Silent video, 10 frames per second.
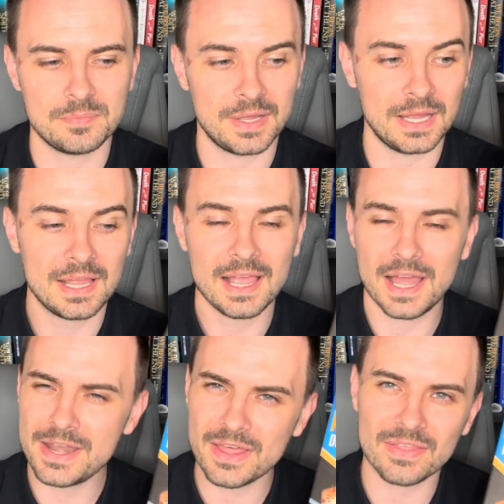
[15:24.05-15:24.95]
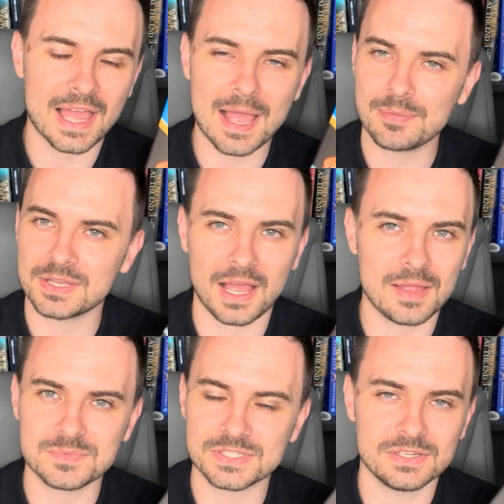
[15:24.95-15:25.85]
But another
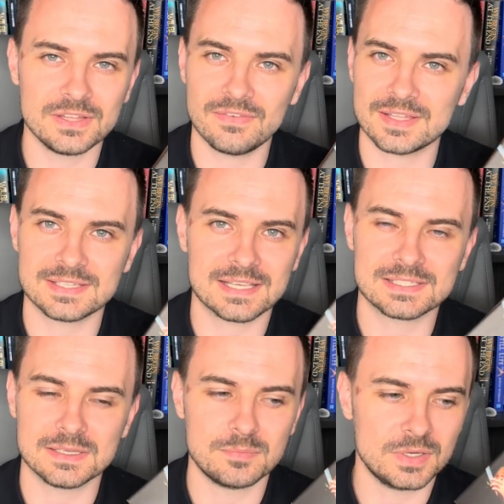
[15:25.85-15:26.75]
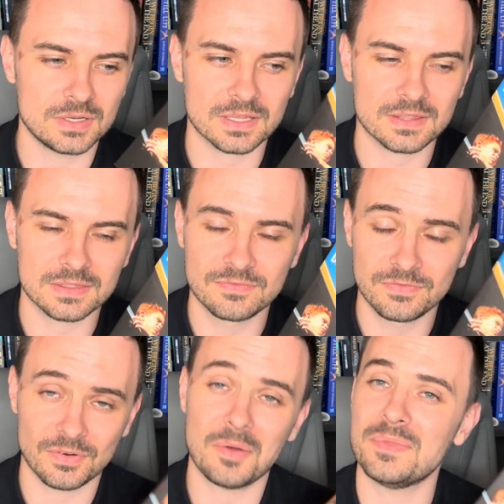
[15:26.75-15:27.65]
absolutely fantastic book
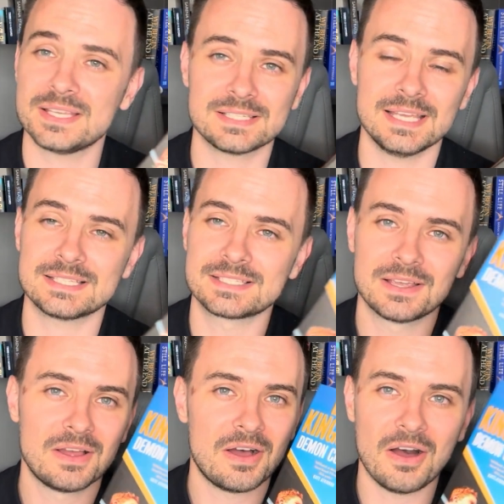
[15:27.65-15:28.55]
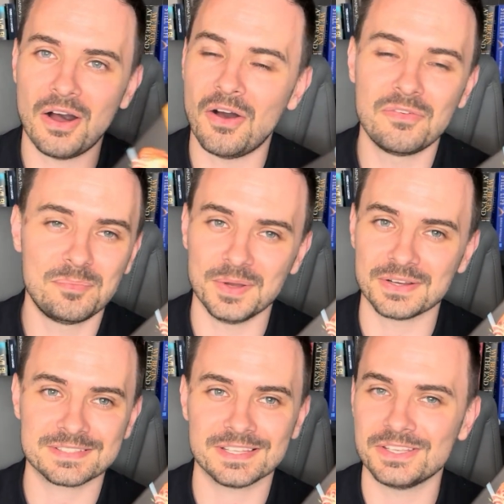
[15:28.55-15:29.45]
from this list of
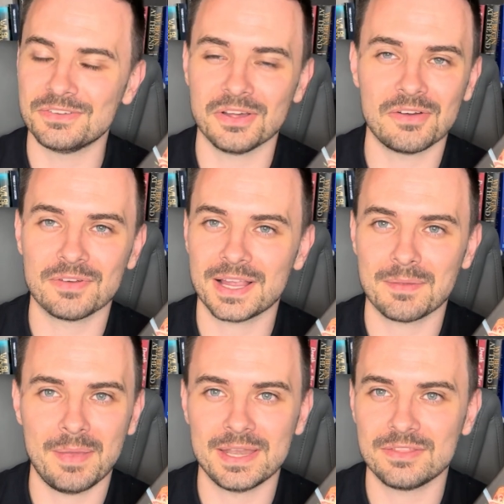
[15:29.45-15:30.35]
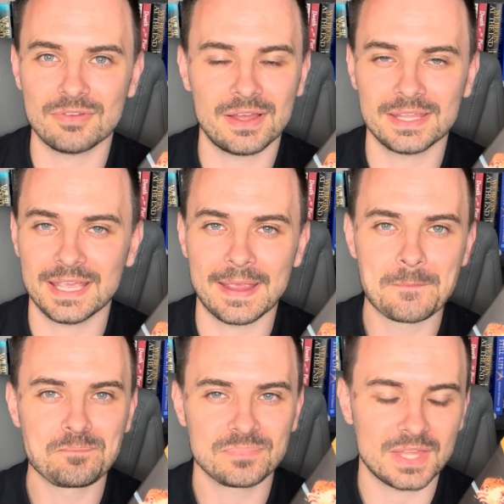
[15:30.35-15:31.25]
books that you lot have recommended throughout the year
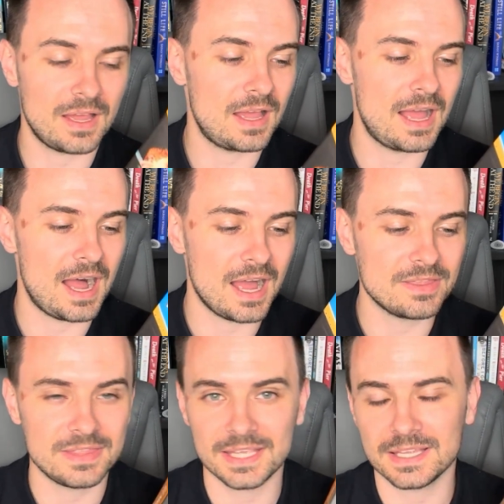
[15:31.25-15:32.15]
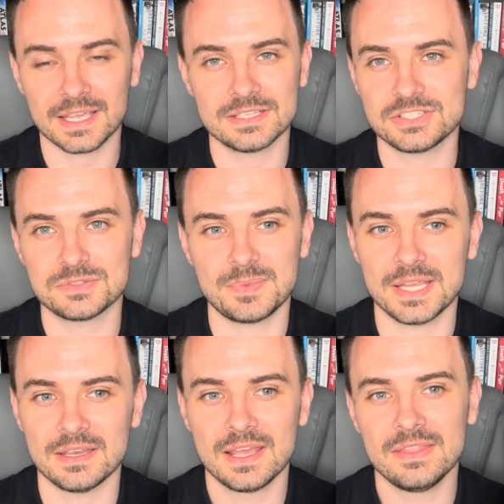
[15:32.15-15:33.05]
that I think has just
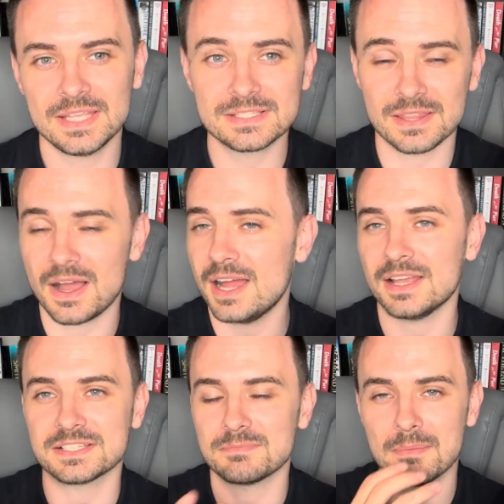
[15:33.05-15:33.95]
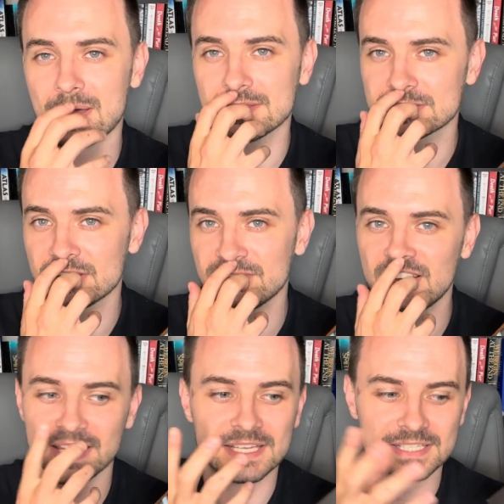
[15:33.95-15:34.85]
been, these are the highlights of my month so far.
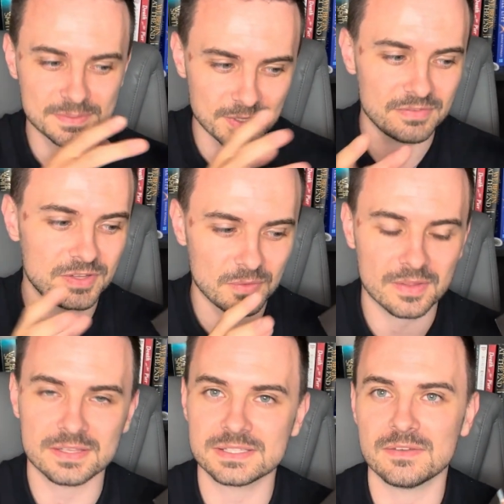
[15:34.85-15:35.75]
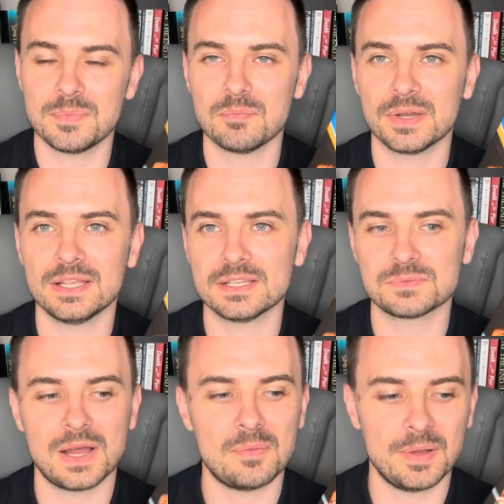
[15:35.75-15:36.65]
Yes, there's been a few others that have been brilliant as
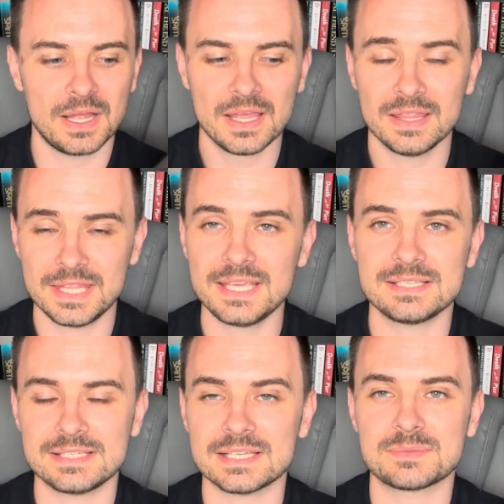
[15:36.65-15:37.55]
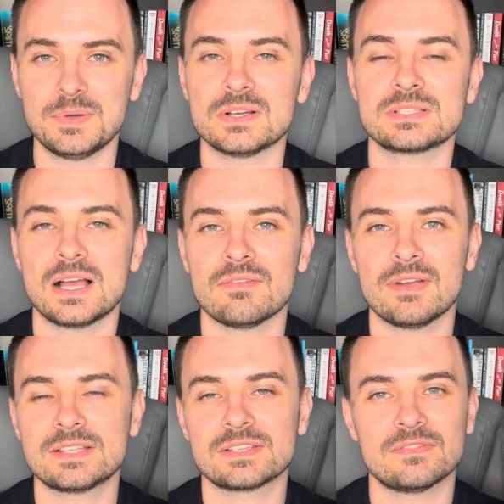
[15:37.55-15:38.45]
well, but these 6 books that I've
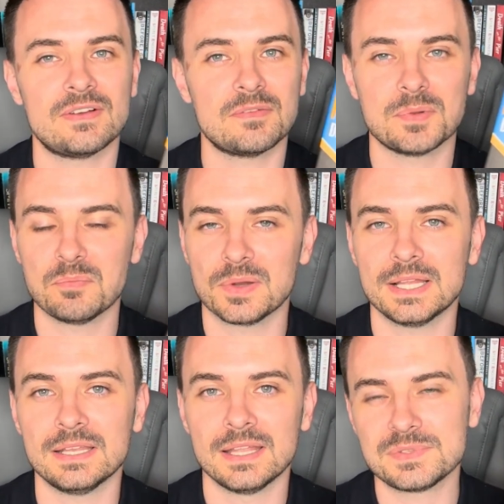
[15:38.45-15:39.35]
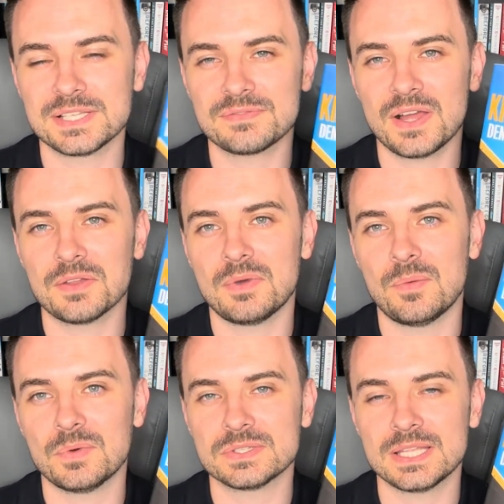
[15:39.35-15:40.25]
read so far have been brilliant. This final one
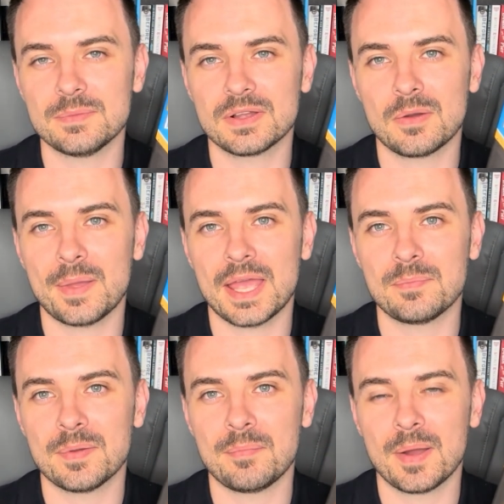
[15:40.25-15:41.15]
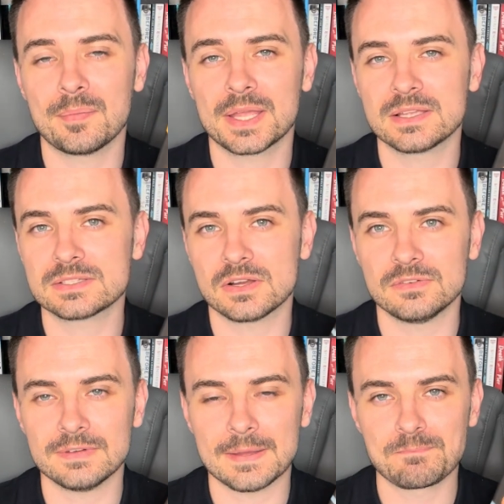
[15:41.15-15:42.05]
was Demon Copperhead by Barbara
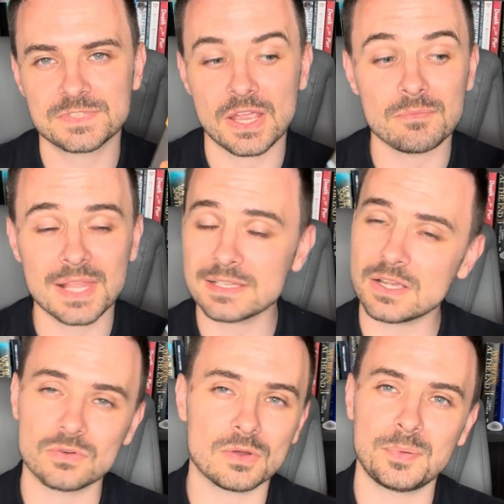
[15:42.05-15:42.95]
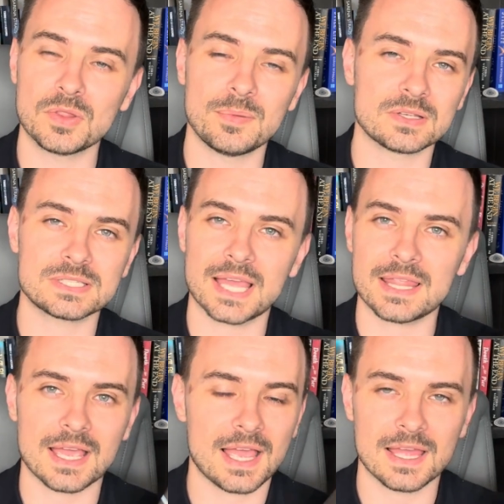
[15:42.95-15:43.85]
Kingsolver. So let's hold up all the books together
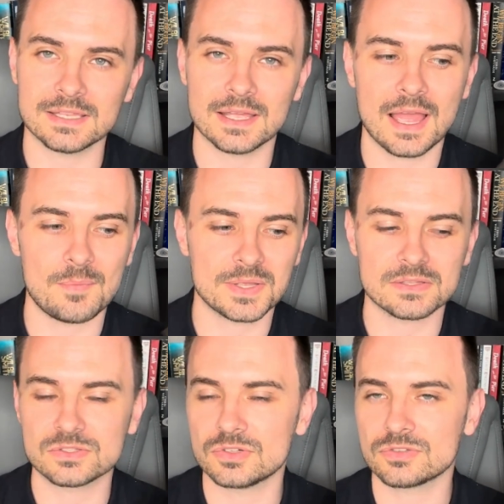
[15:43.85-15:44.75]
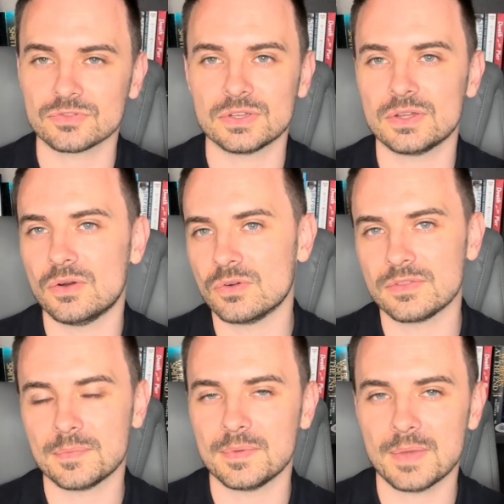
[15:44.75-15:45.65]
and we can talk through all of
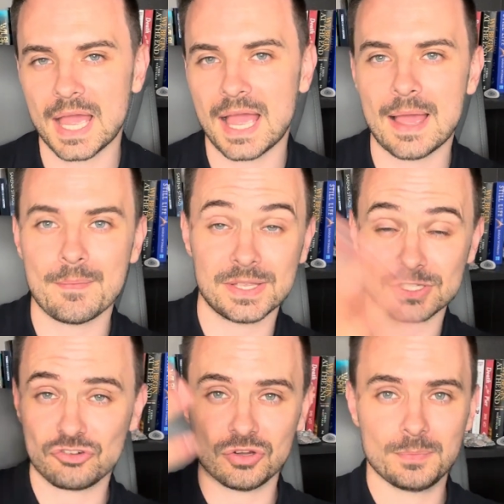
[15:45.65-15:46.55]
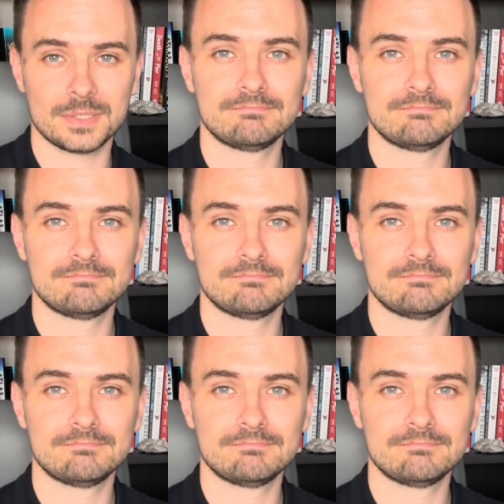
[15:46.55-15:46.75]
them as a group.